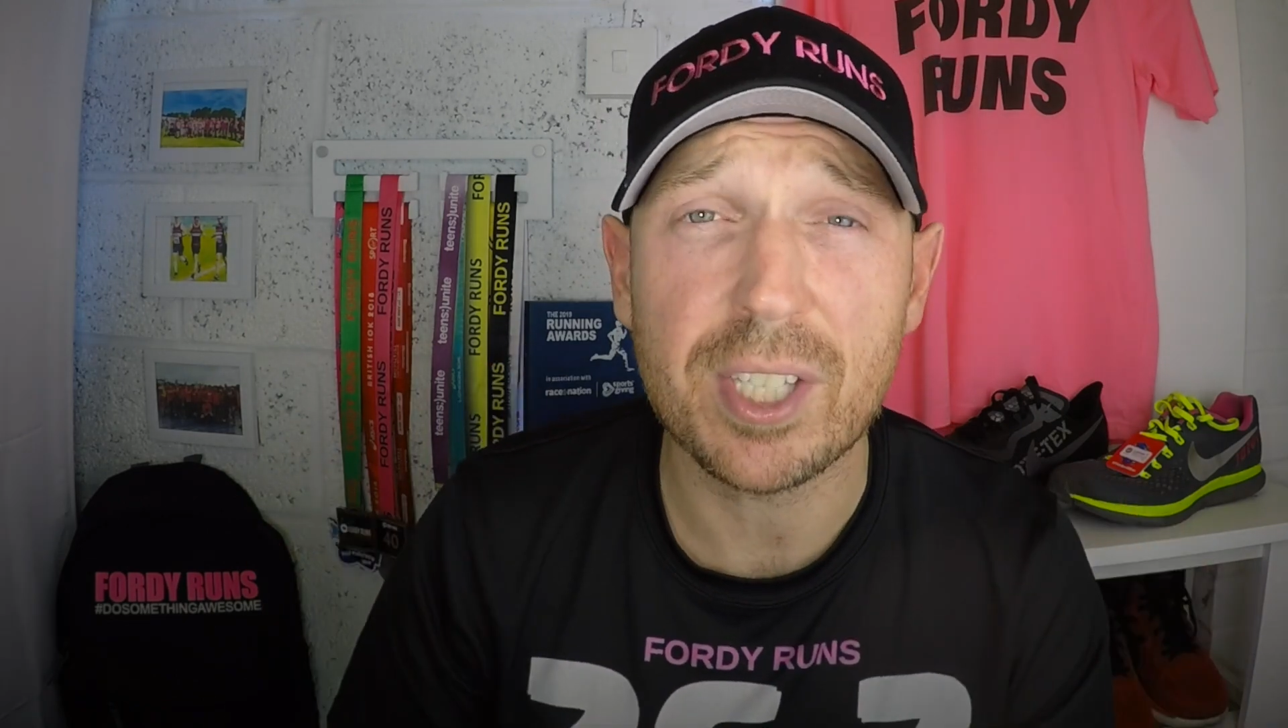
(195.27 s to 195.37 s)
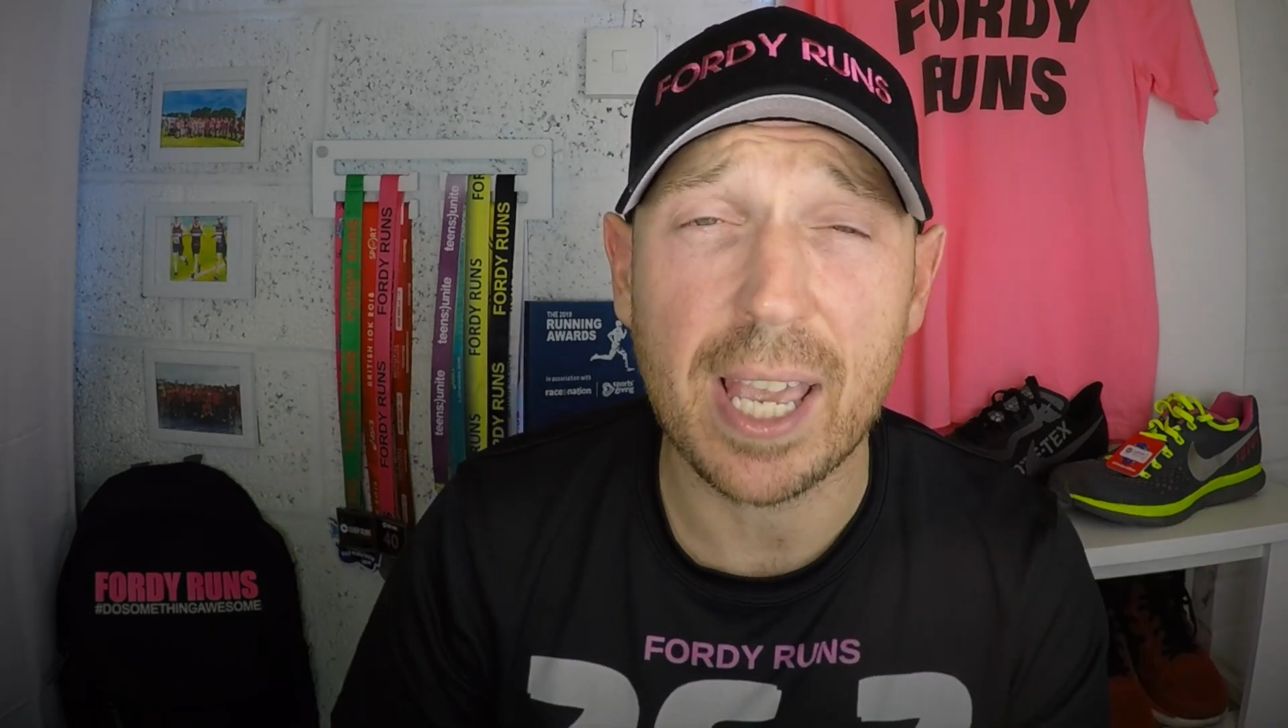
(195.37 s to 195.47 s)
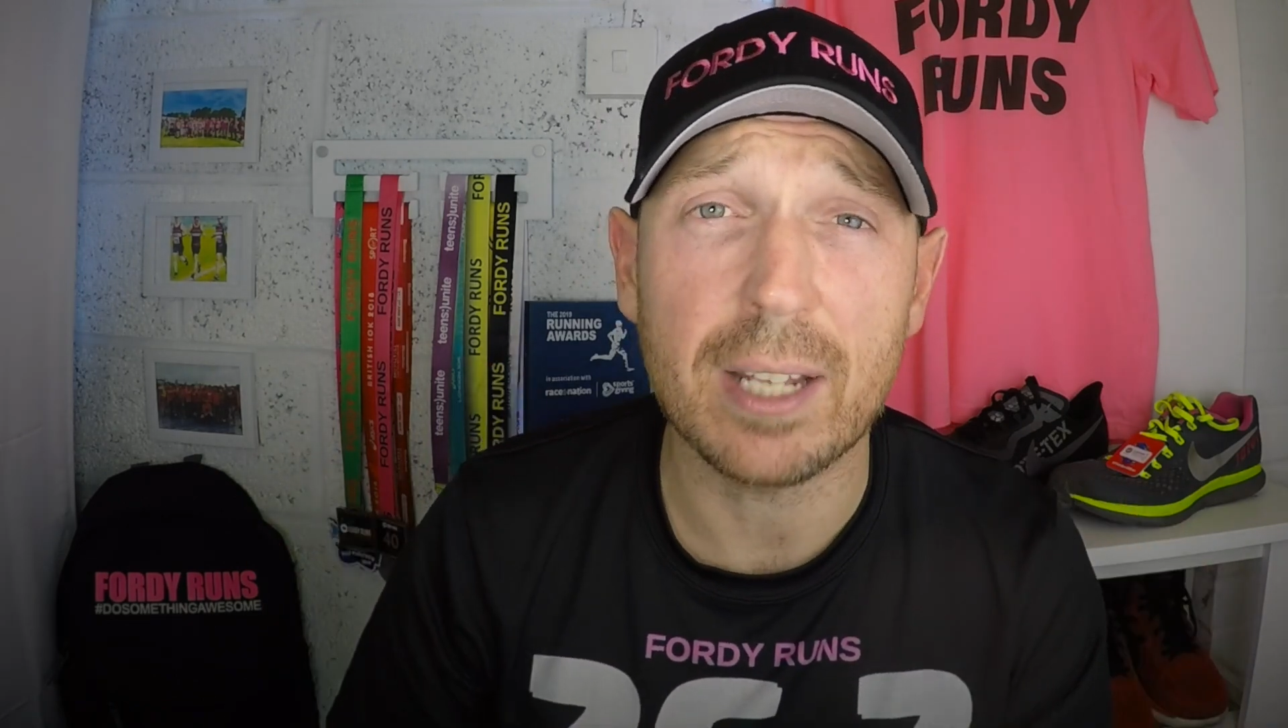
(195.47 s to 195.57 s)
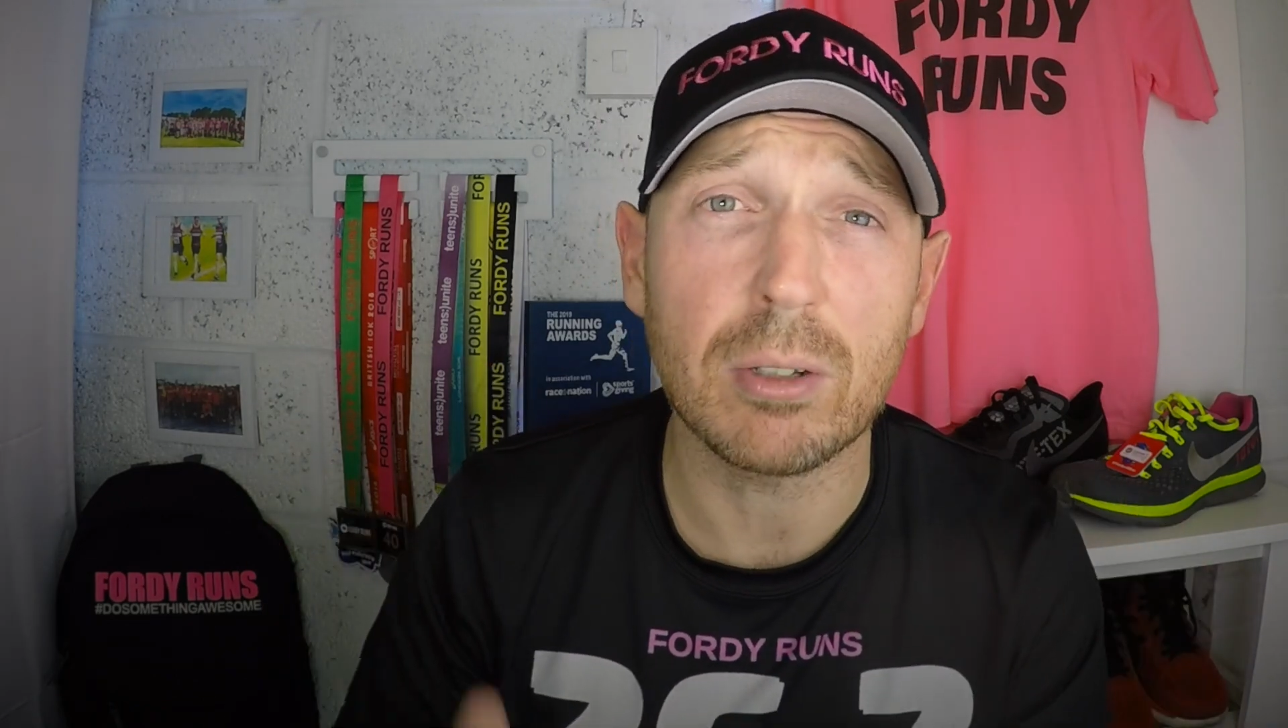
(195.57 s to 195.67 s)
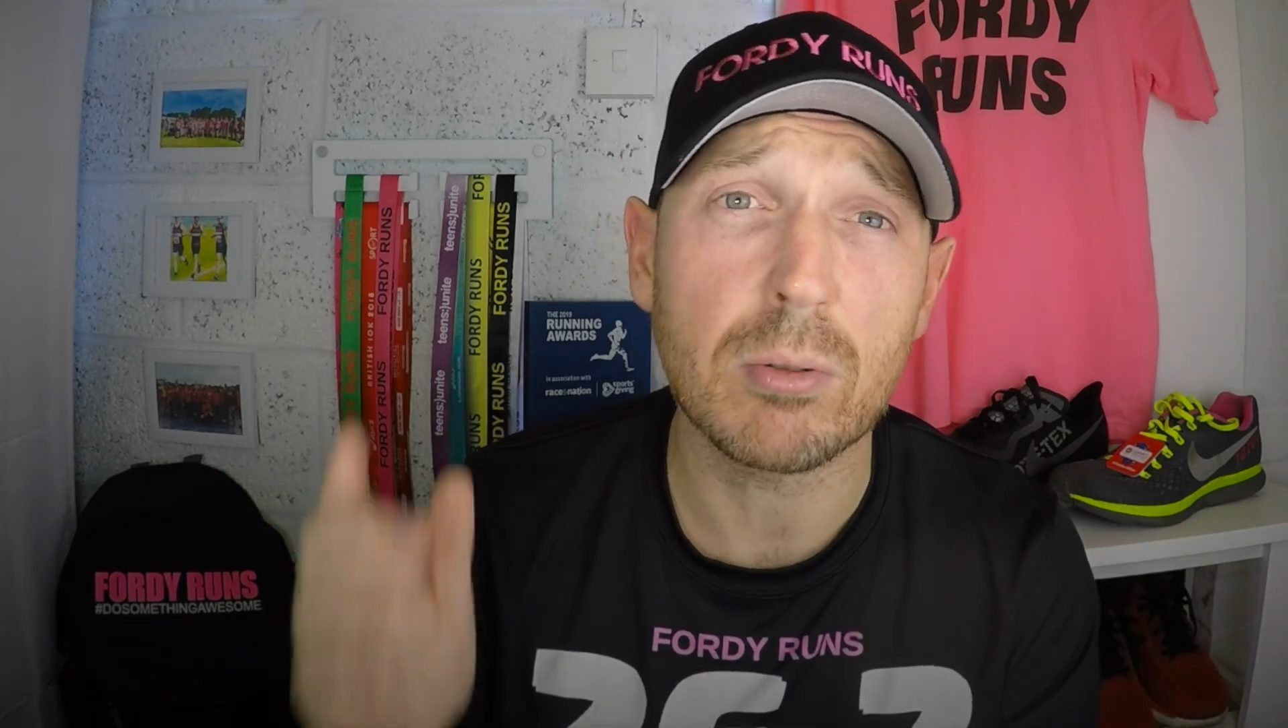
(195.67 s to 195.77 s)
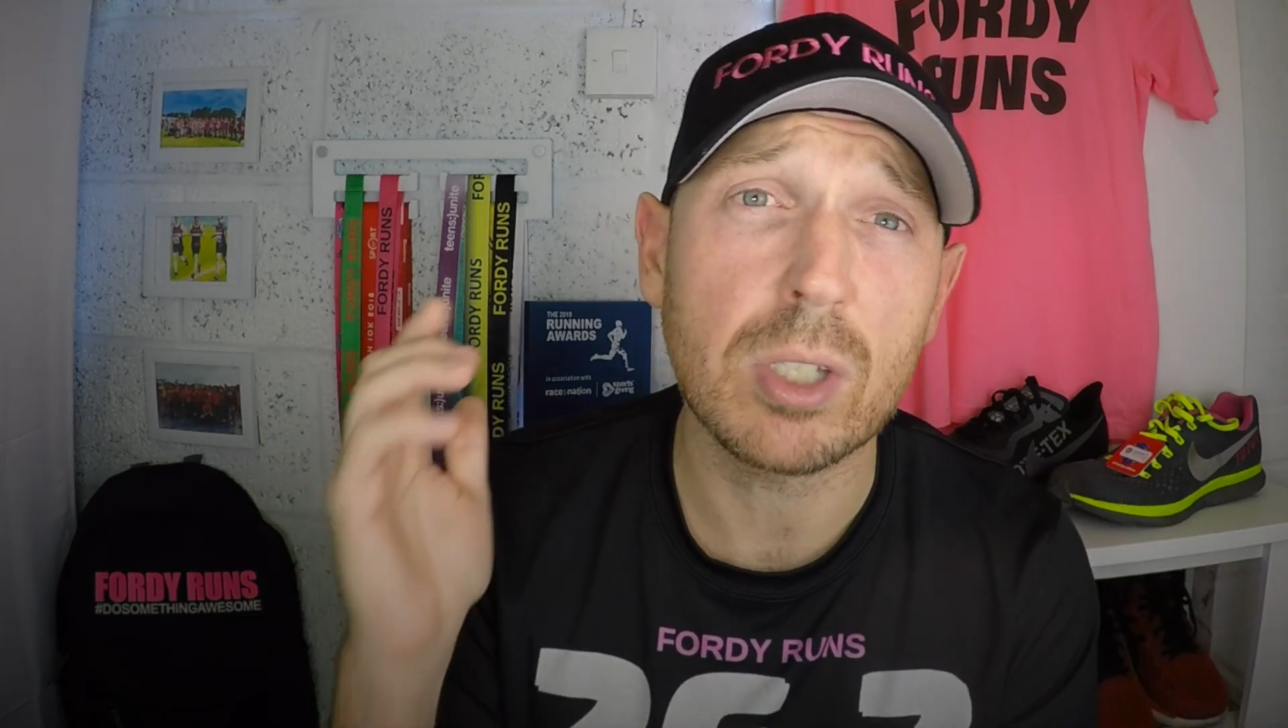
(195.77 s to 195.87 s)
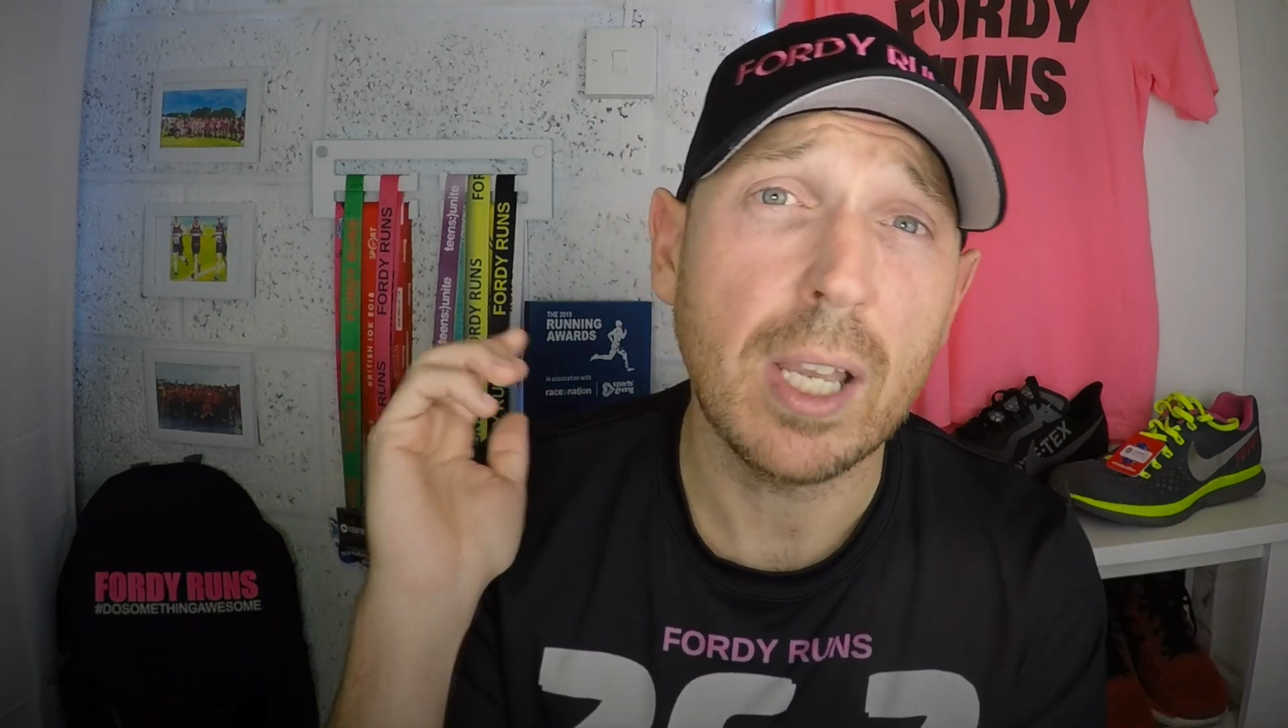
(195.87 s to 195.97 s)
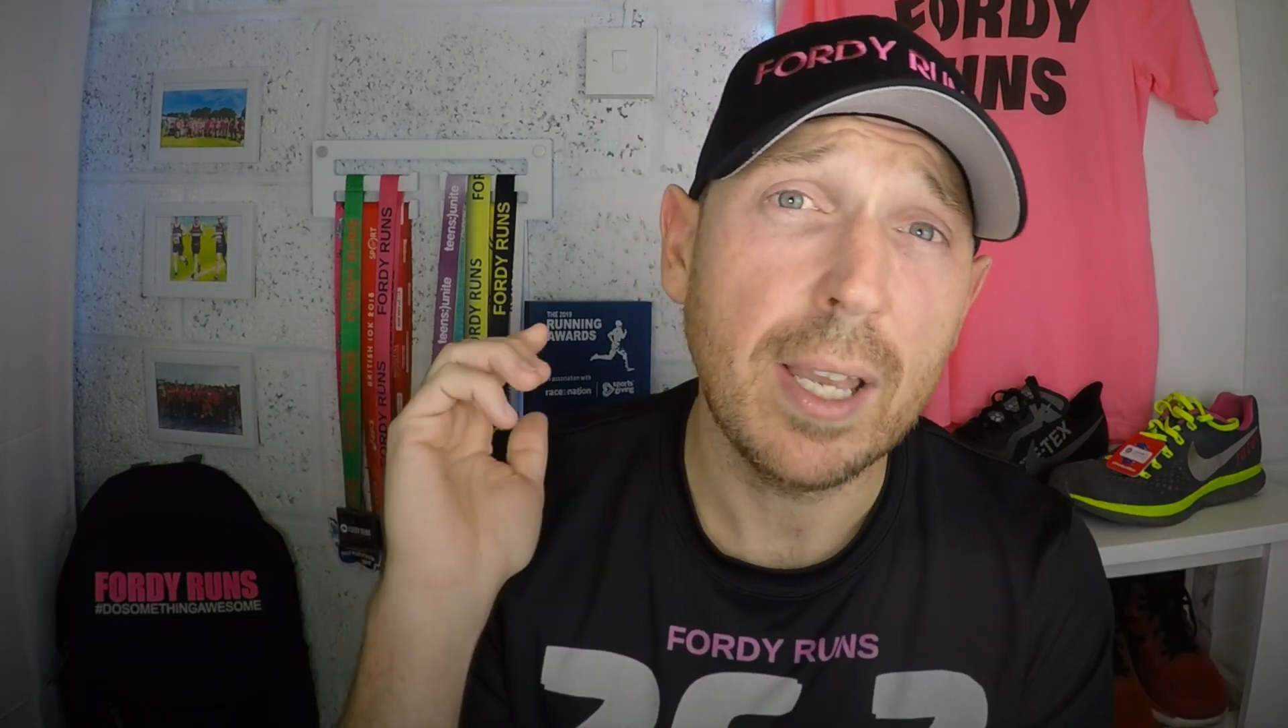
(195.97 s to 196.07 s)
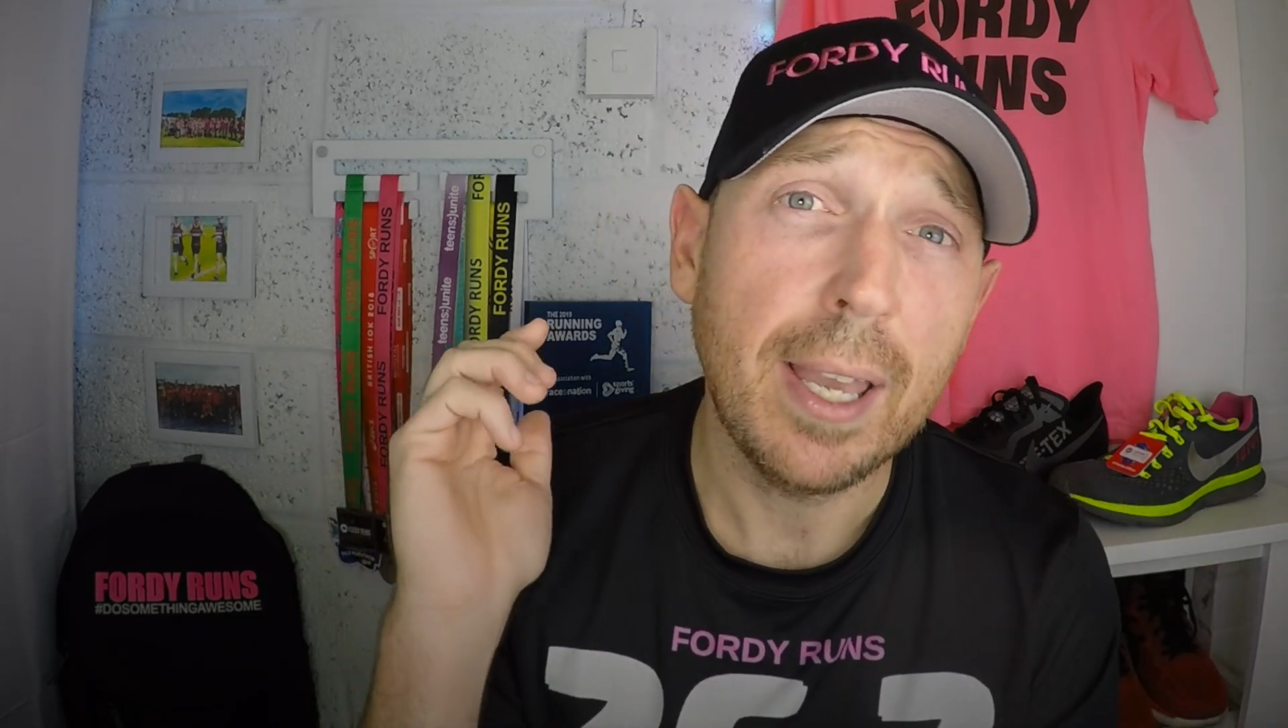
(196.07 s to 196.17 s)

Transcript: sandals.